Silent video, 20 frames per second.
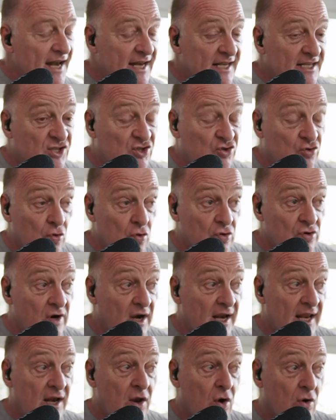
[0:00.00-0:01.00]
an
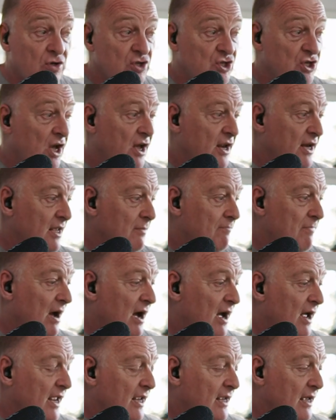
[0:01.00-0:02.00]
extraordinarily long journey
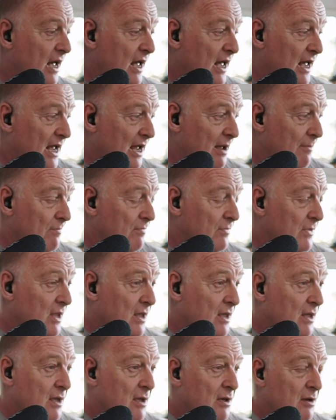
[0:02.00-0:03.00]
by
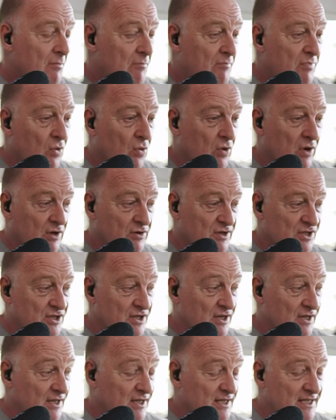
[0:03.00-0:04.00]
Paul and
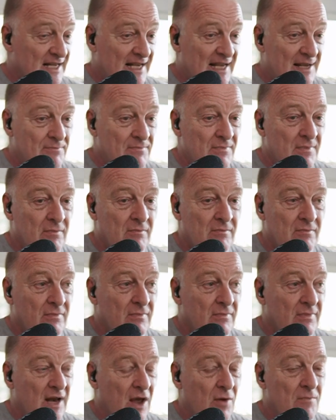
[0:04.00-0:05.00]
Christian and the team,
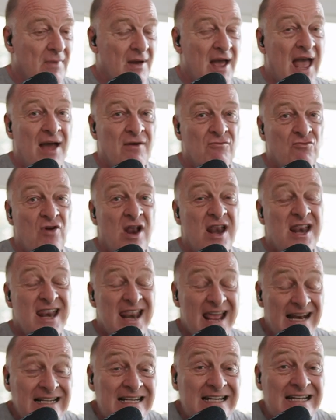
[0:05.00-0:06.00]
you know,
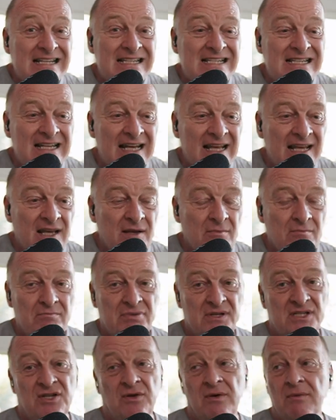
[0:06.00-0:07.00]
relentlessly
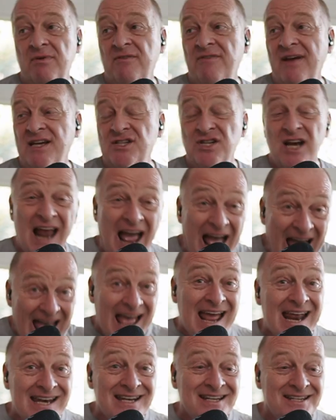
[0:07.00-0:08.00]
pursuing perfection,
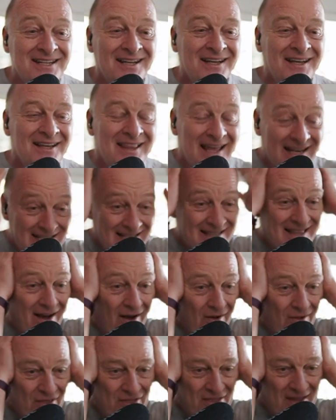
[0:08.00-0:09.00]
and they did
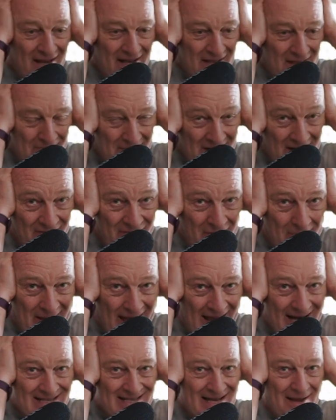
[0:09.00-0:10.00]
the whole thing in the middle of a
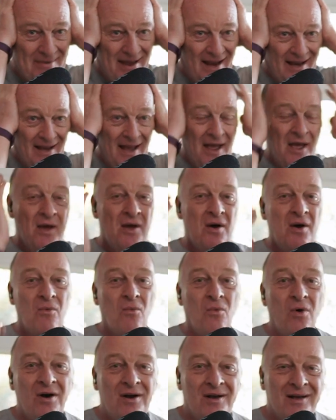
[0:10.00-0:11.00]
pandemic.
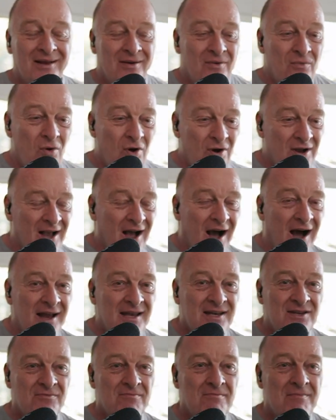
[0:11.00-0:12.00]
What
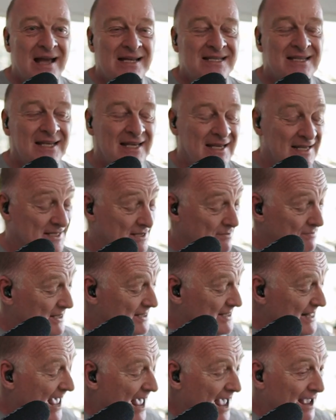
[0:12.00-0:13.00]
kind of
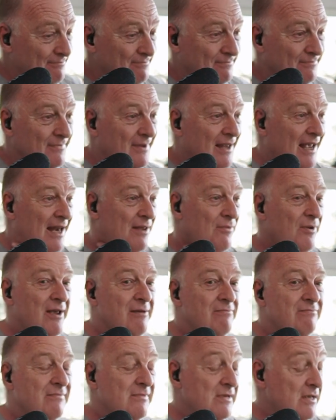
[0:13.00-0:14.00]
masochism is that?
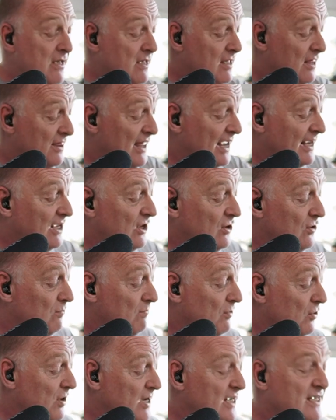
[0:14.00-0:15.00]
Anyway, thank
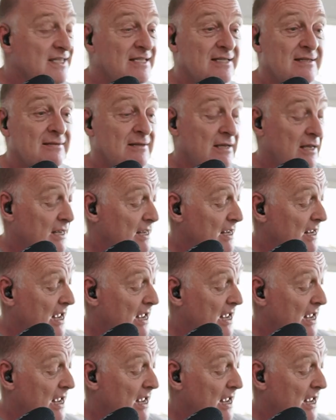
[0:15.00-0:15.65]
you, boys.